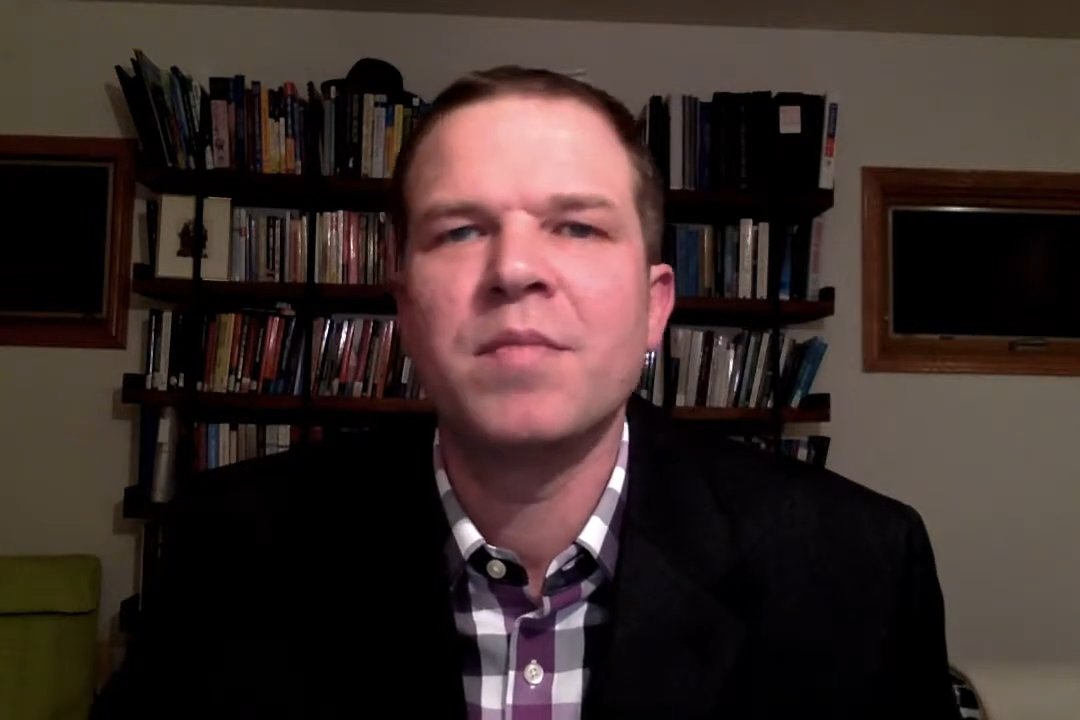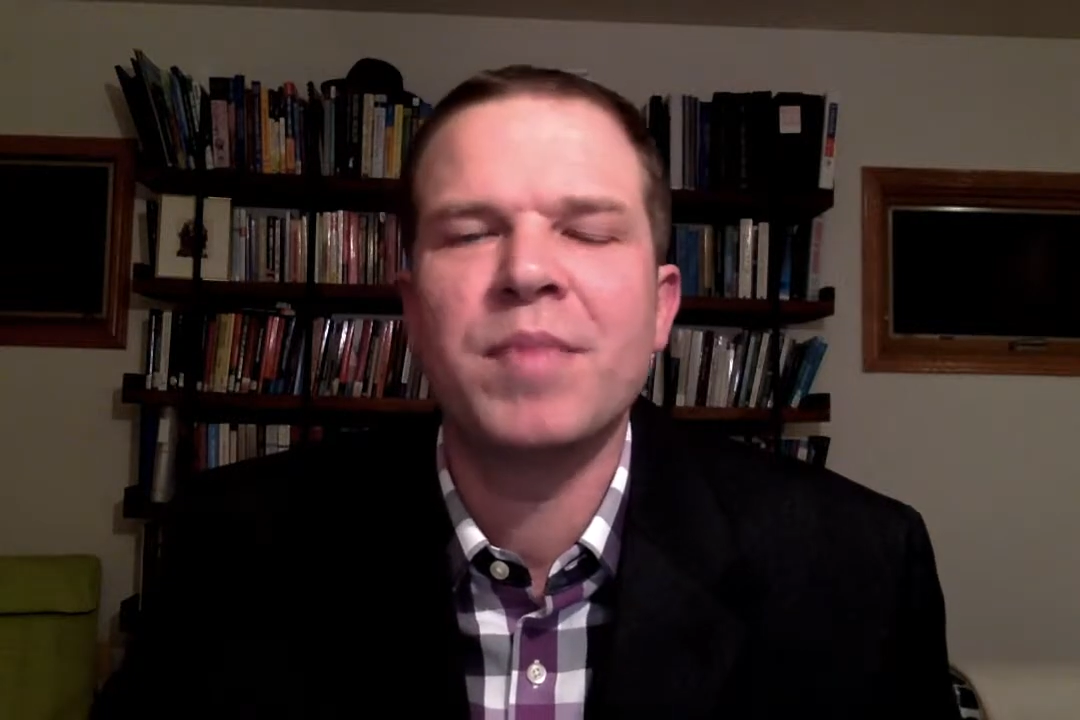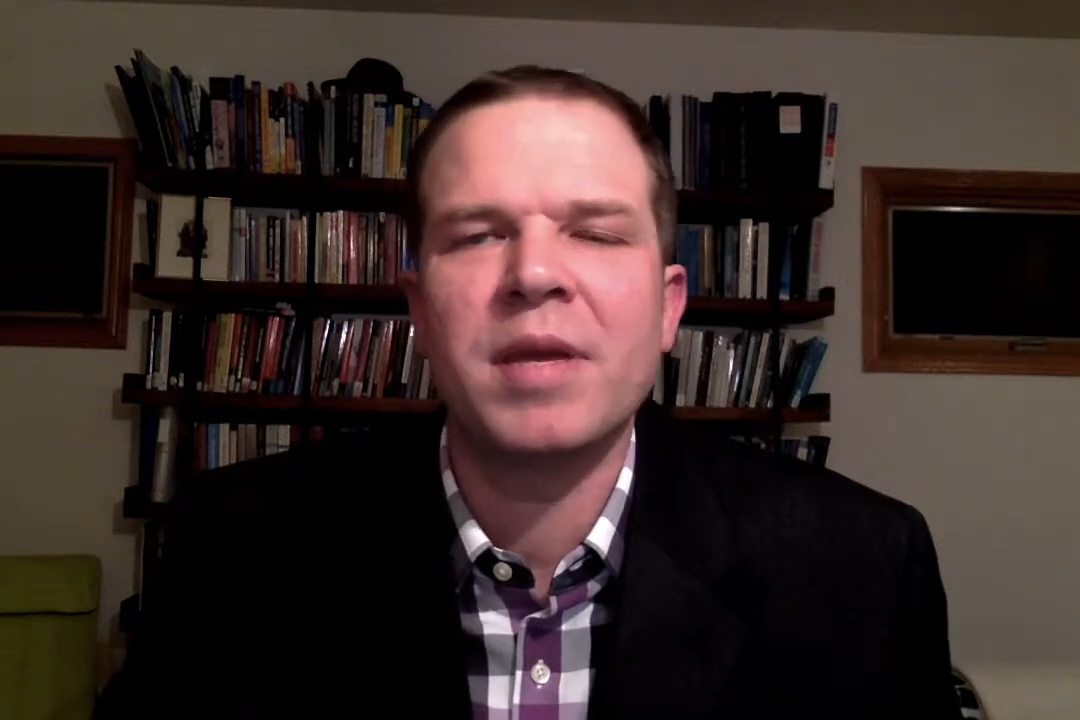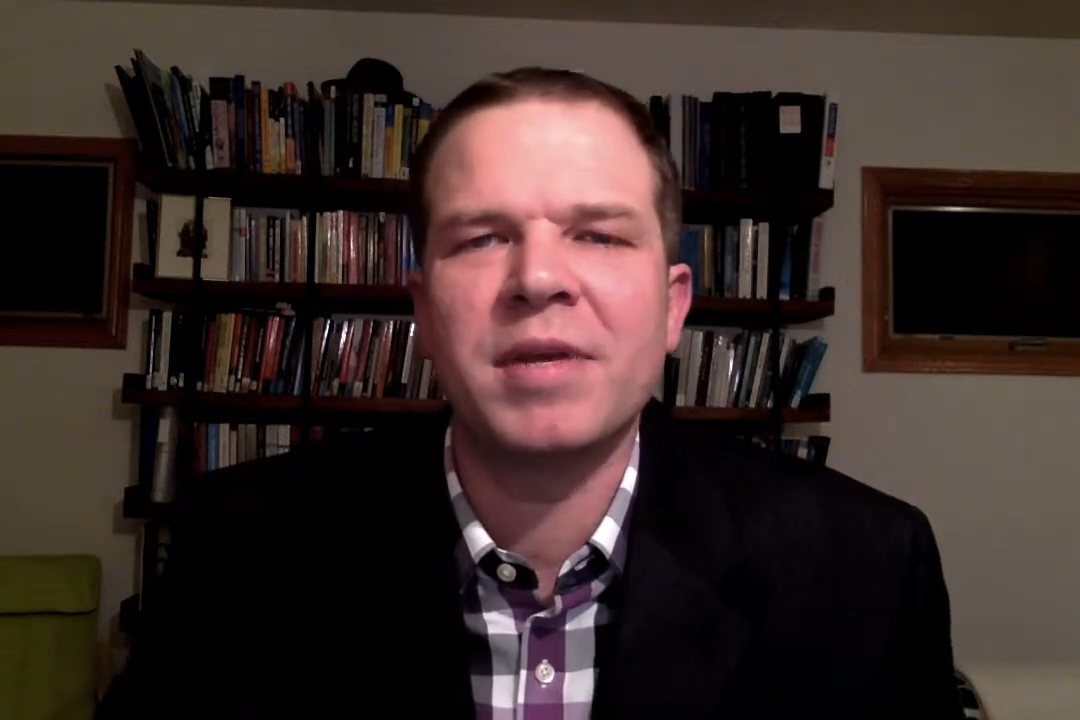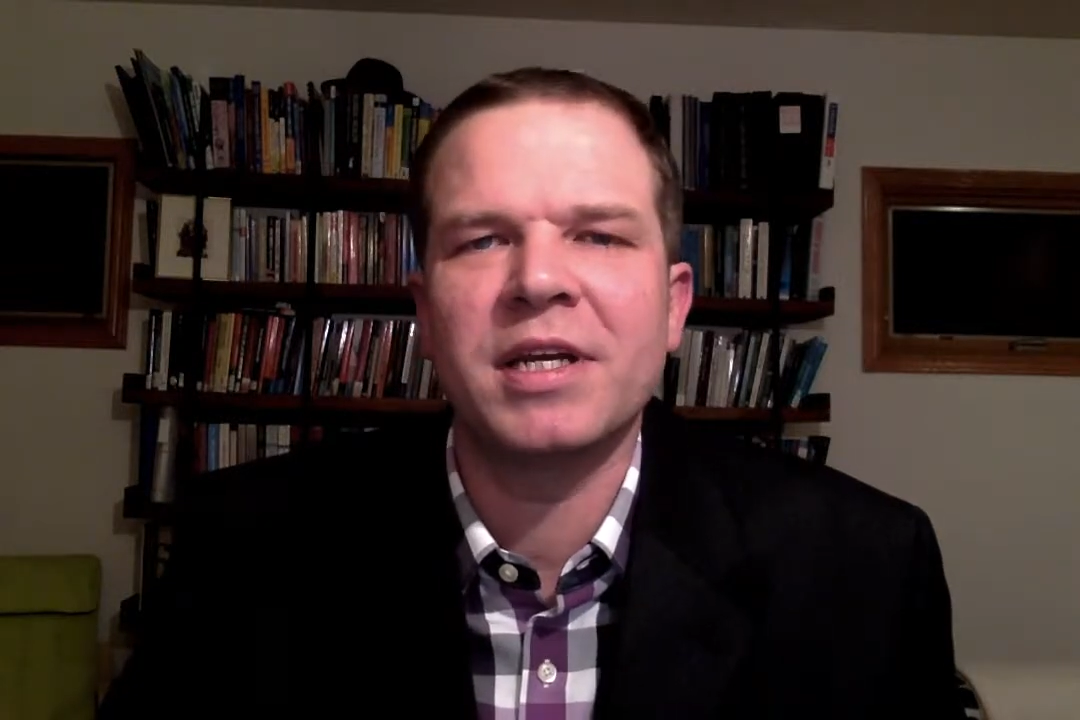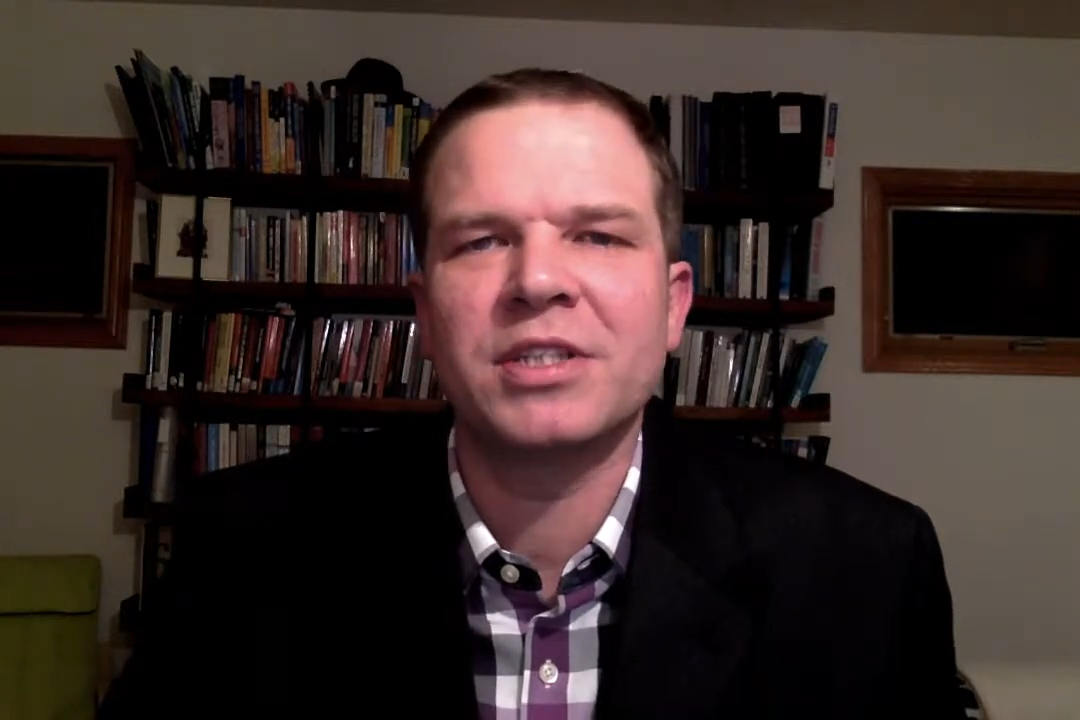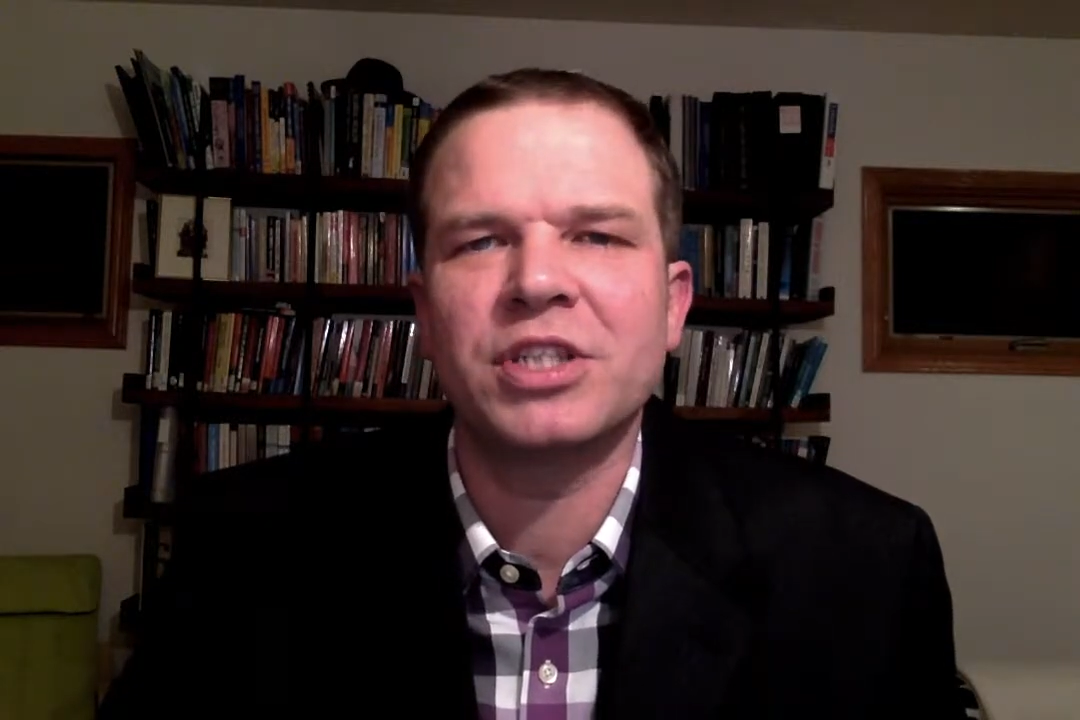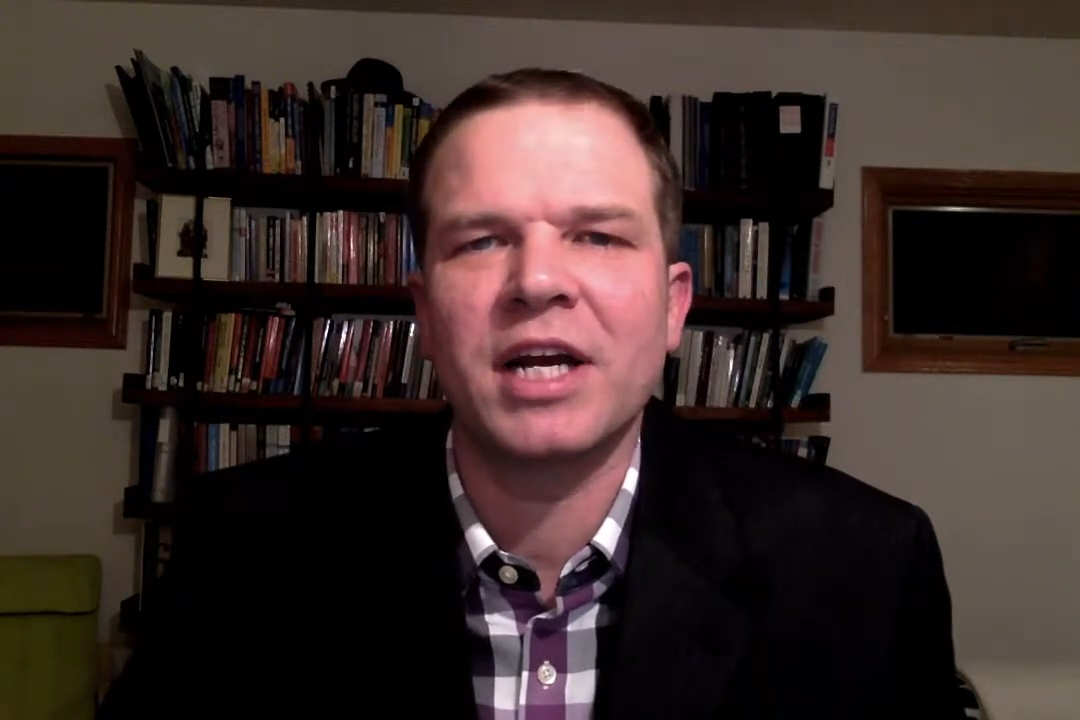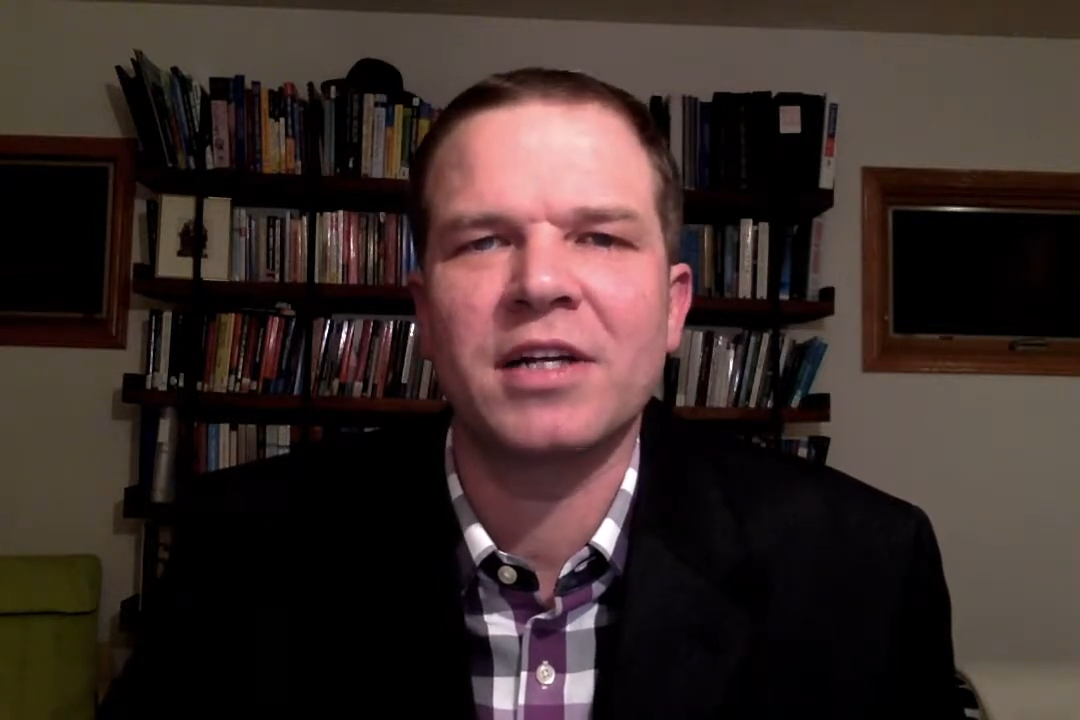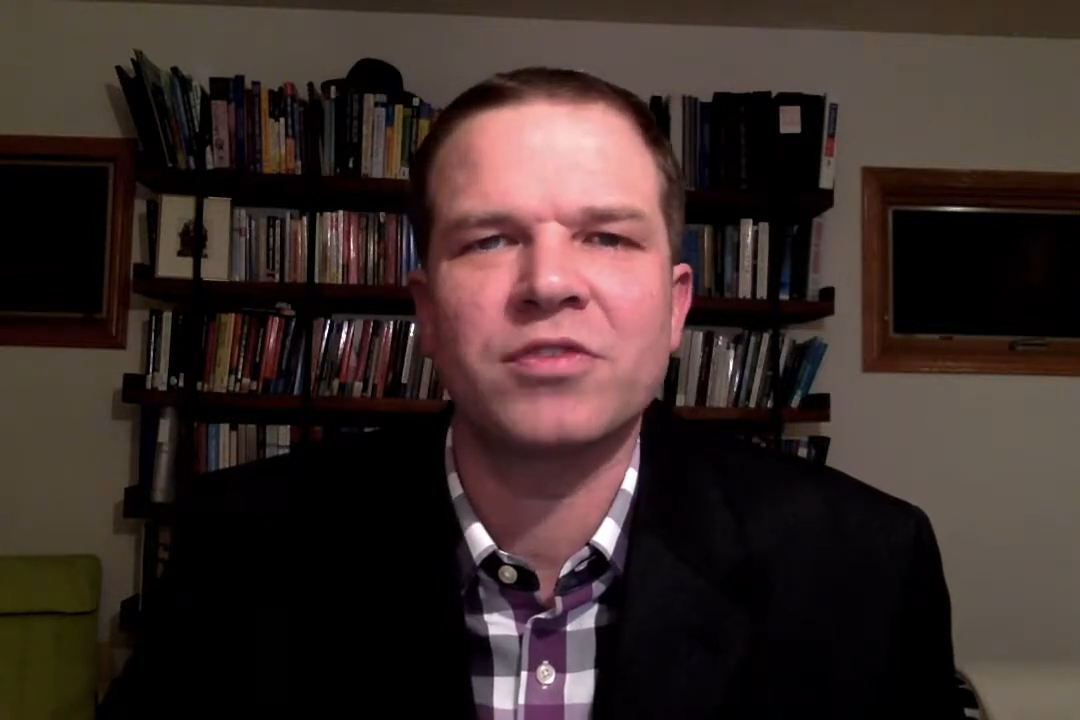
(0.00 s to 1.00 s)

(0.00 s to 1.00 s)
Maybe a child